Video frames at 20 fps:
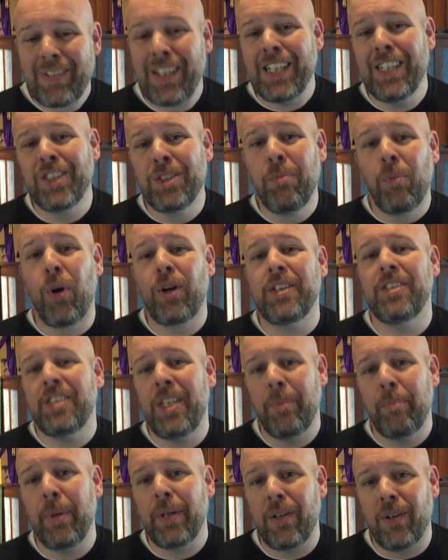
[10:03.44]
is more
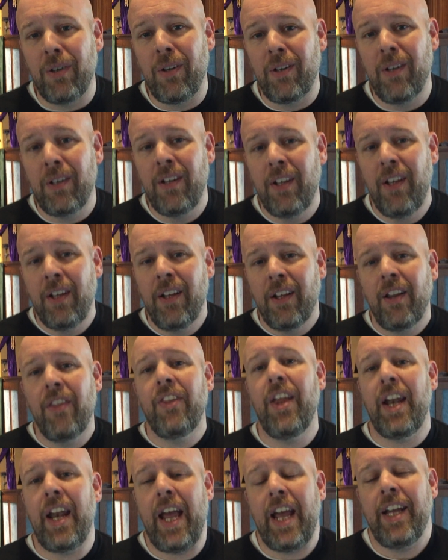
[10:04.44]
typical
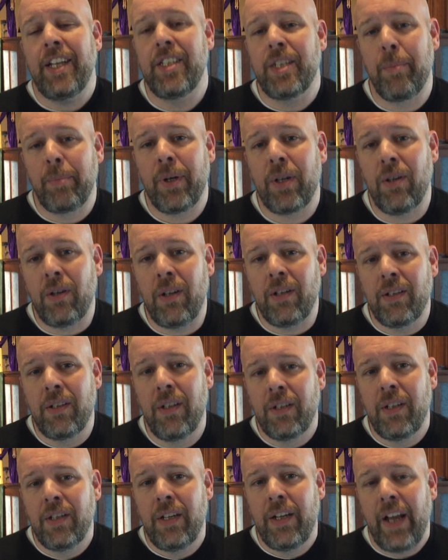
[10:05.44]
than atypical.
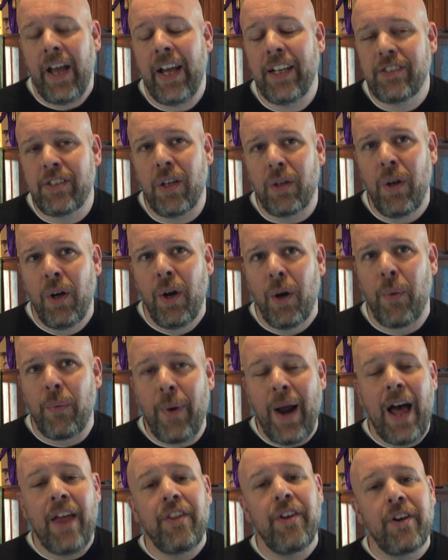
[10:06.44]
And so
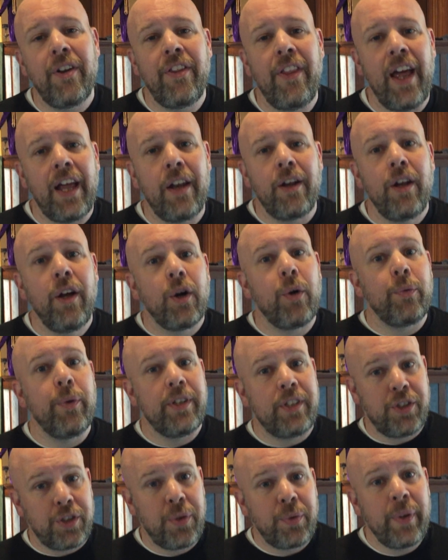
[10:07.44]
rather than
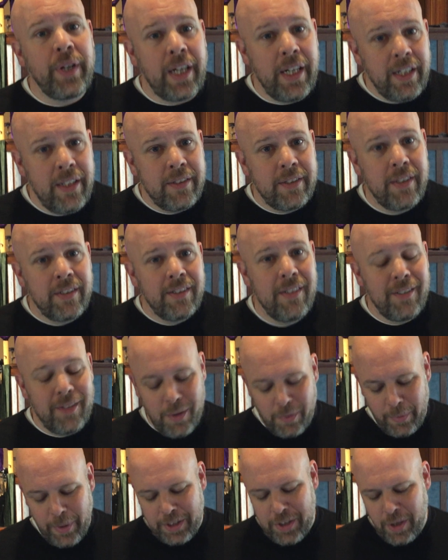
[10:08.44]
retreat,
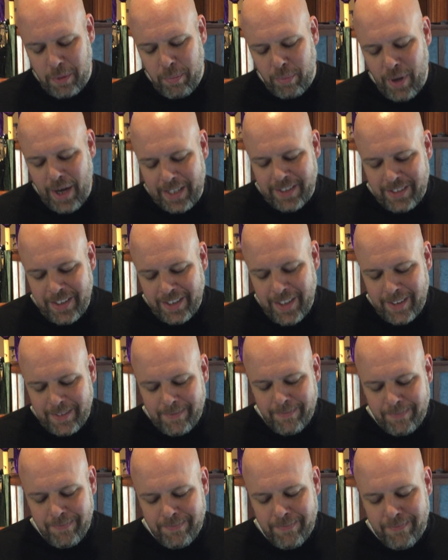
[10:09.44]
we should press in.
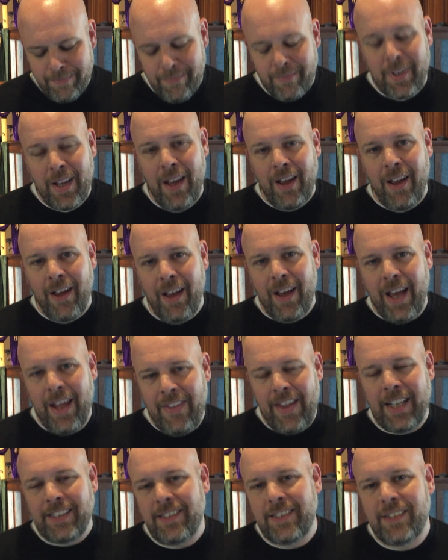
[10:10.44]

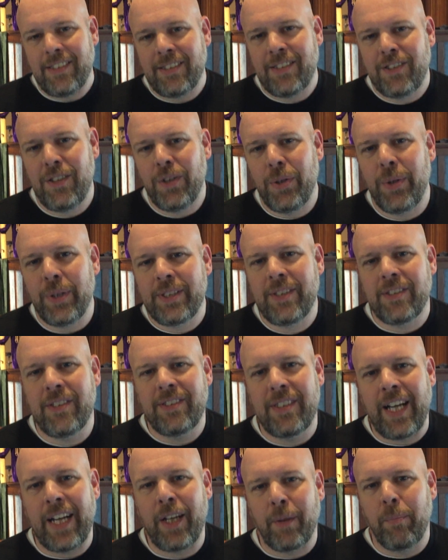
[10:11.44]
And that's Lewis's
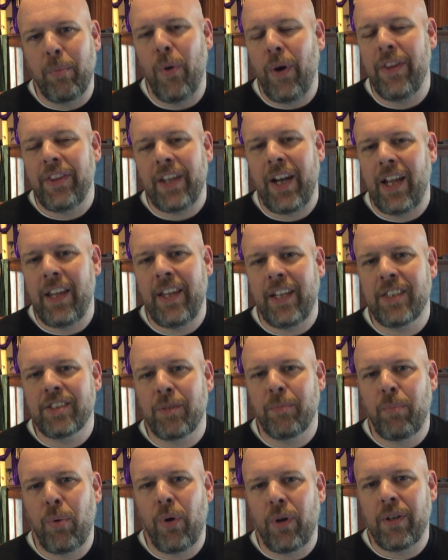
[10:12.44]
second point that I think is
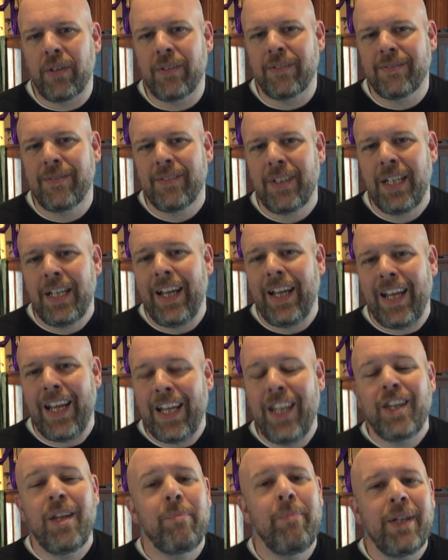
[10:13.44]
important.
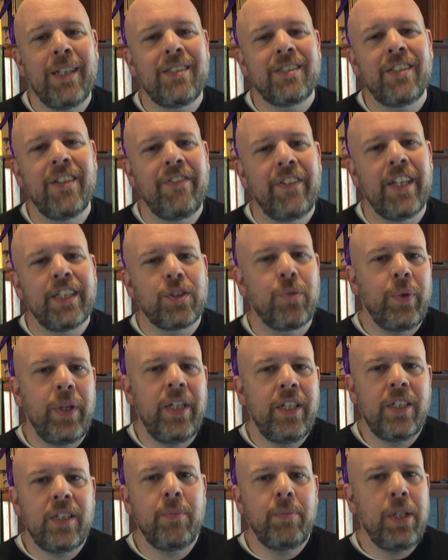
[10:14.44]
In the midst of this, we
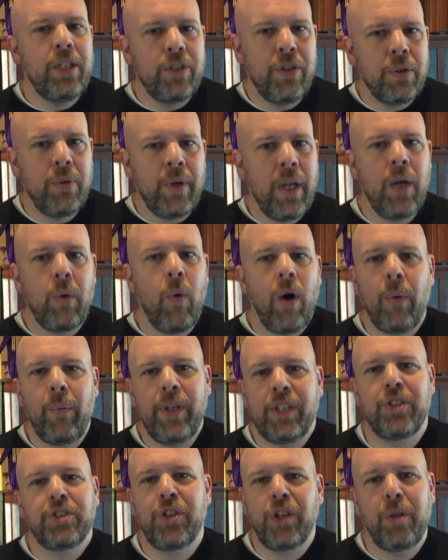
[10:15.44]
need to be doing what
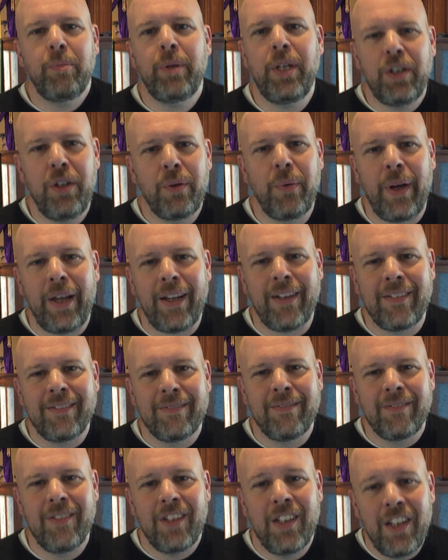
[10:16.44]
we should be doing,
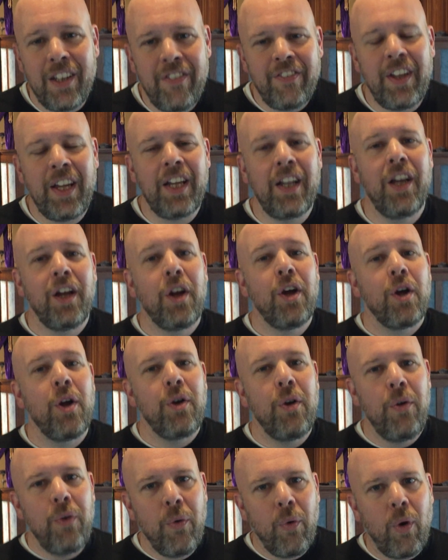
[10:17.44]
living
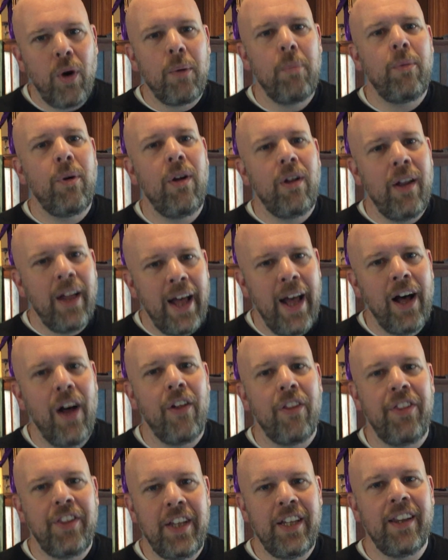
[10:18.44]
normal,
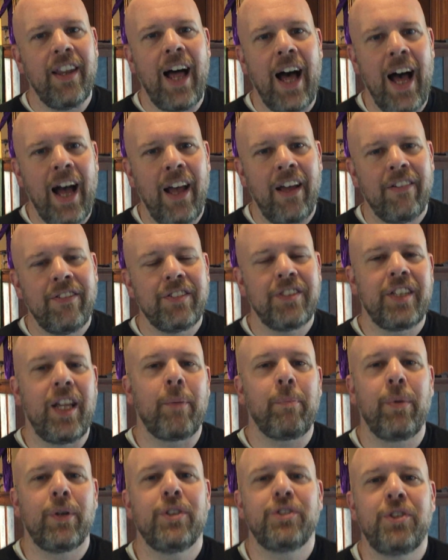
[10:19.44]
healthy lives
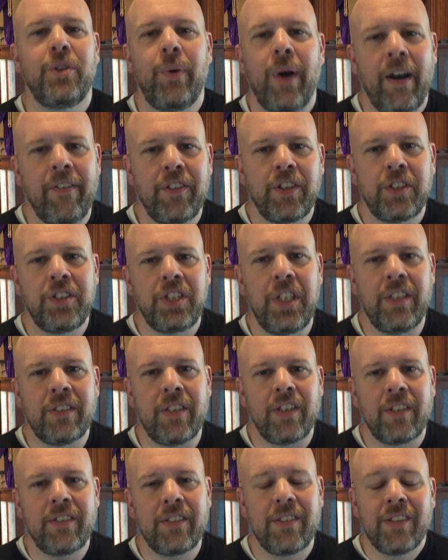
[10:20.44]
that pursue after
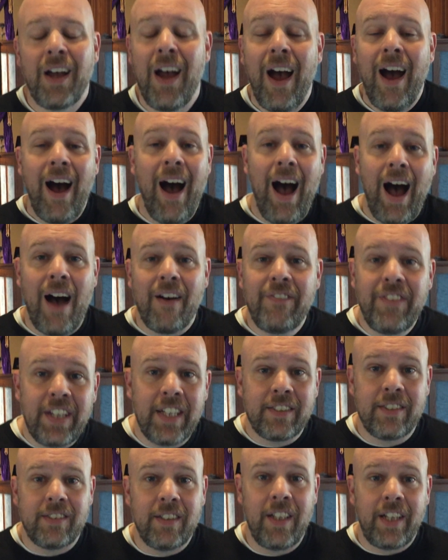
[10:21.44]
Jesus,
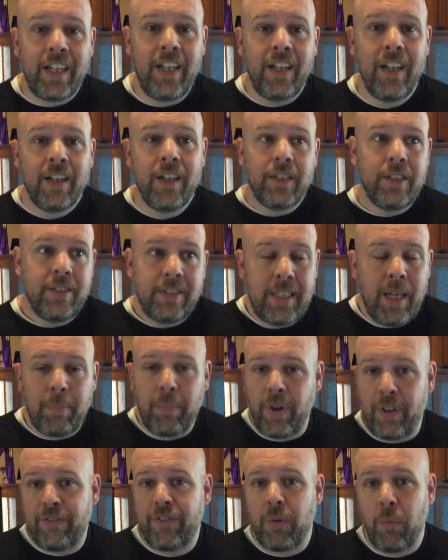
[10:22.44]
obviously
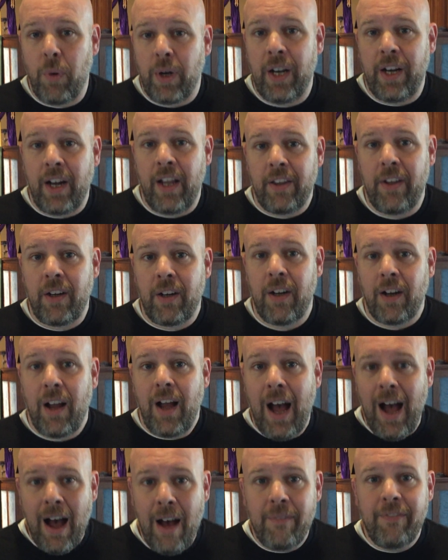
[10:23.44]
separate from one another,
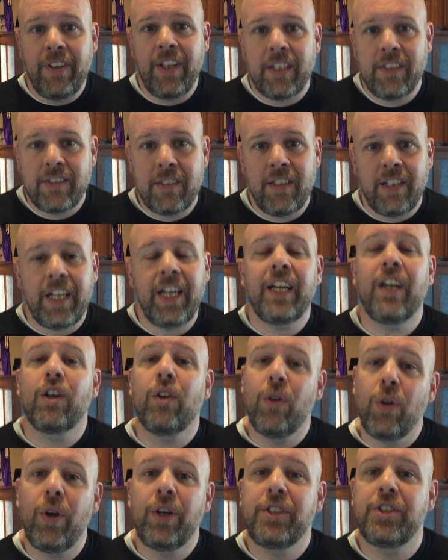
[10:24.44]
obviously
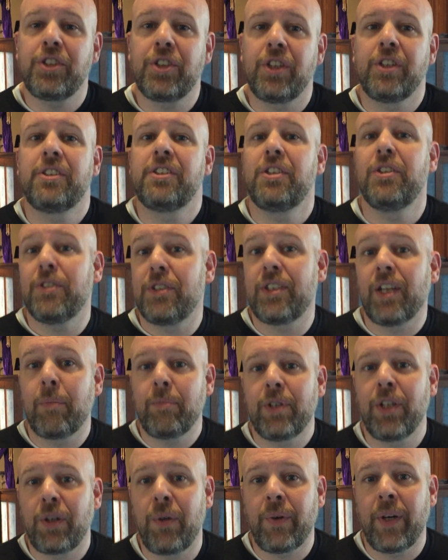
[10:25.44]
cloistered to some
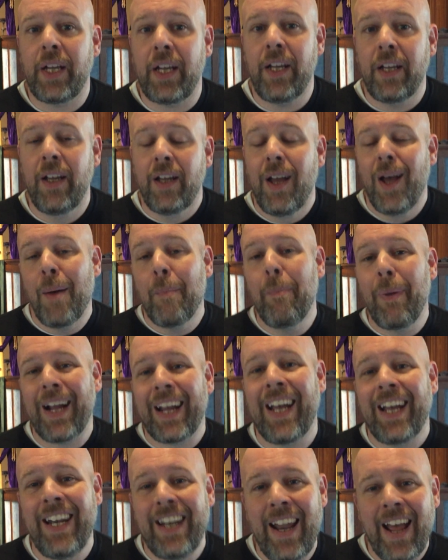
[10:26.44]
degree, but
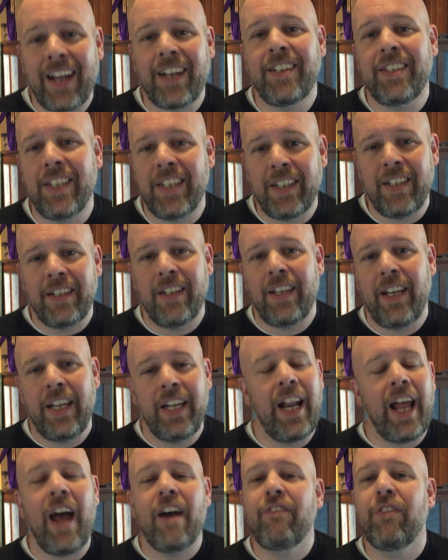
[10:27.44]
connected
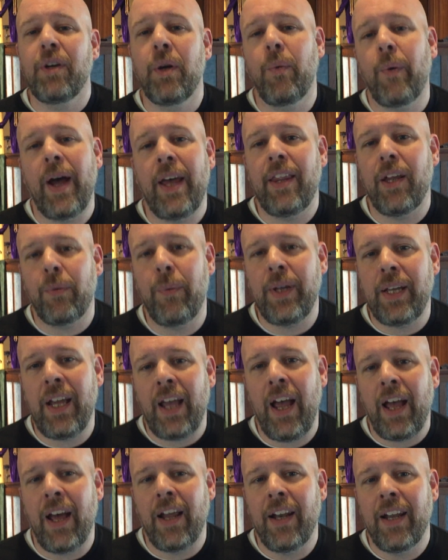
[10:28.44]
in every way that we
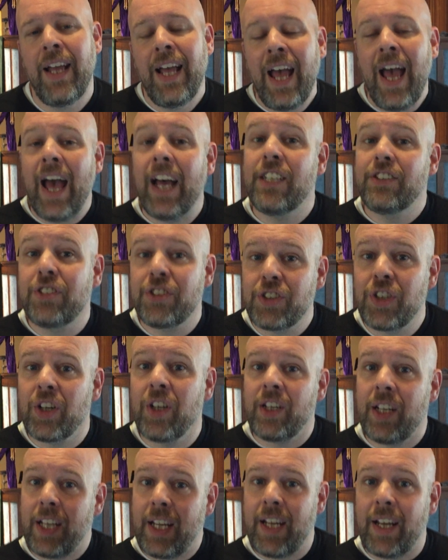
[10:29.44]
can, and
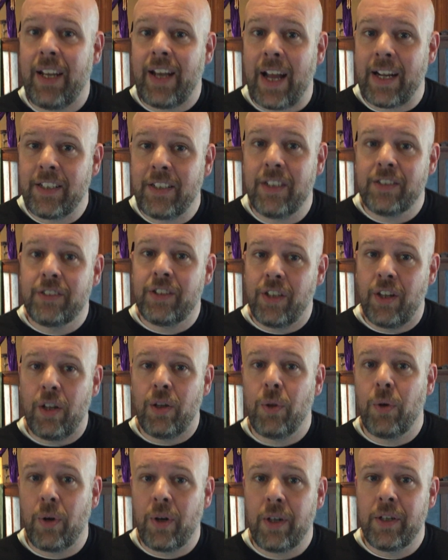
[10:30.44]
certainly connected to the
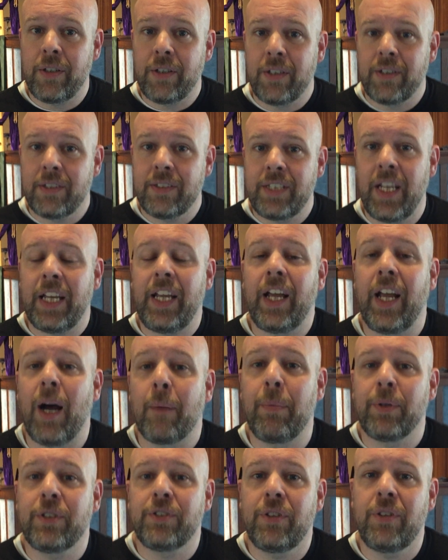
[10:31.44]
Lord, taking
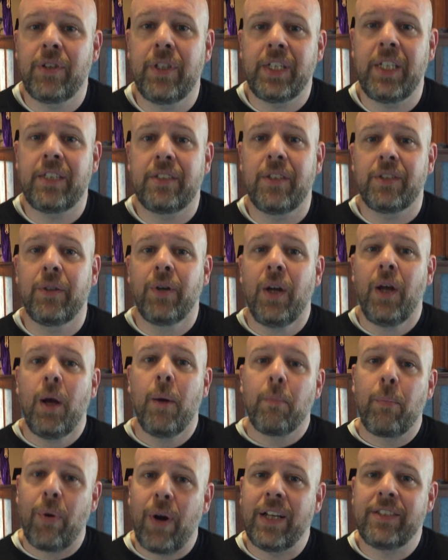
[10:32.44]
opportunity to
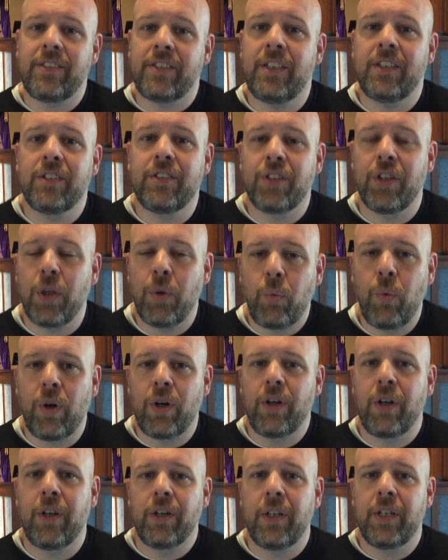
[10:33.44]
press into the
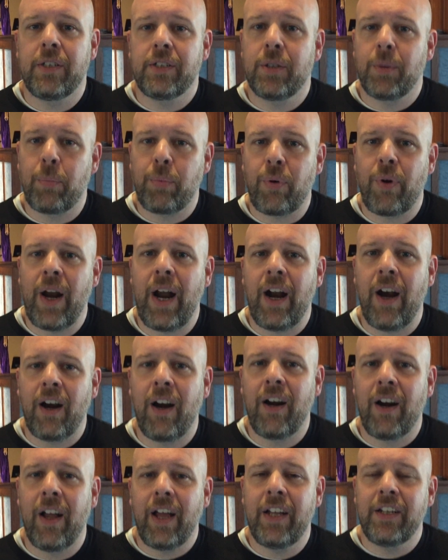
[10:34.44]
Word, to
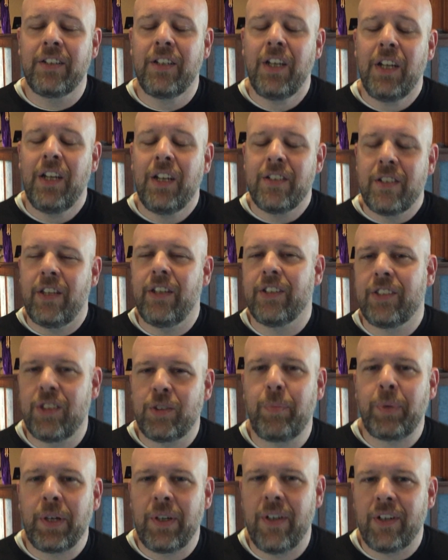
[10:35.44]
prayer, and to the
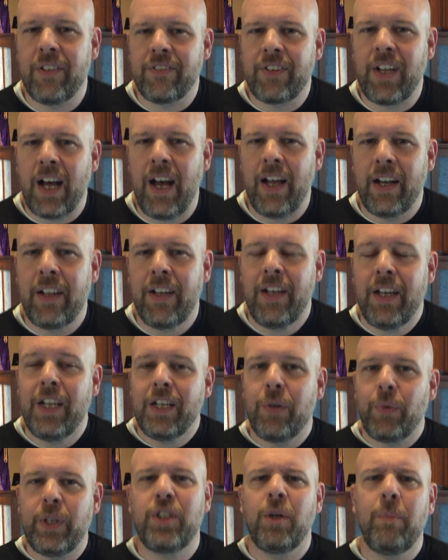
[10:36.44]
Spirit of God.
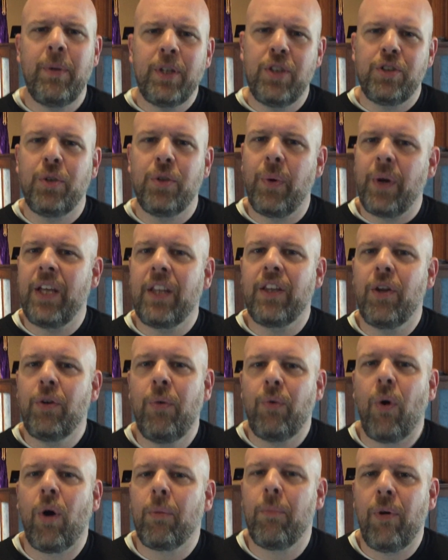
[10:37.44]
We should be doing the
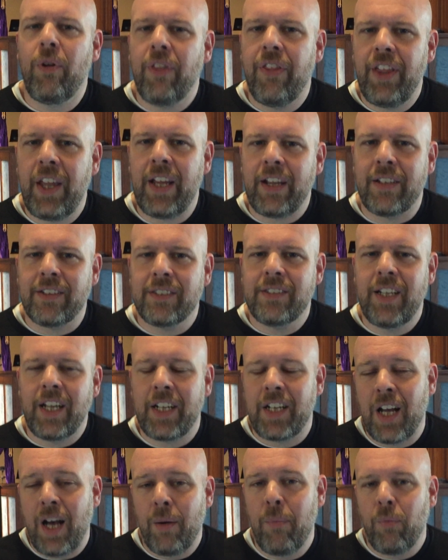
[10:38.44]
normal things
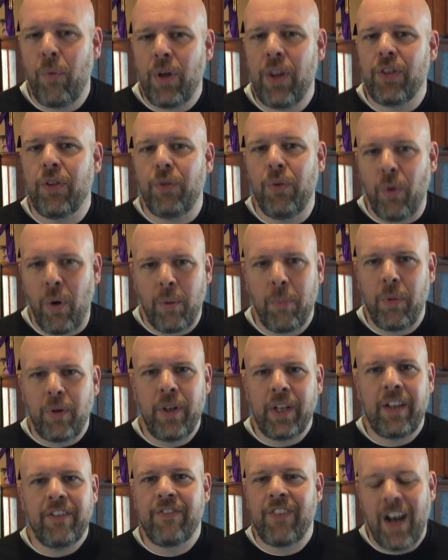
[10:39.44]
that come with
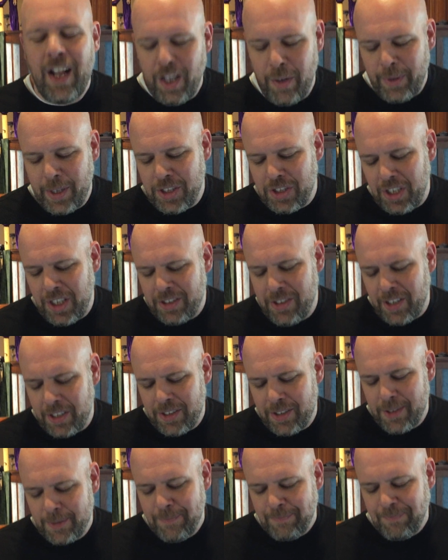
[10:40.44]
normally following
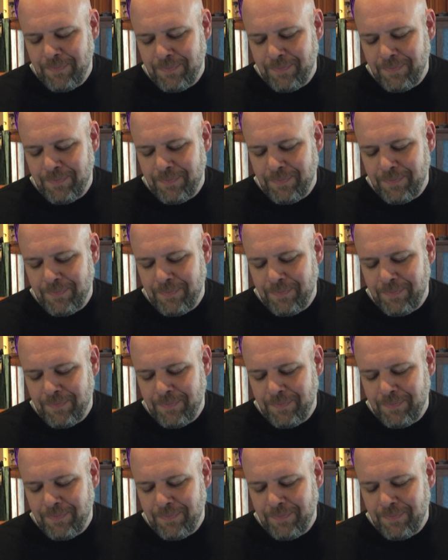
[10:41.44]
Jesus.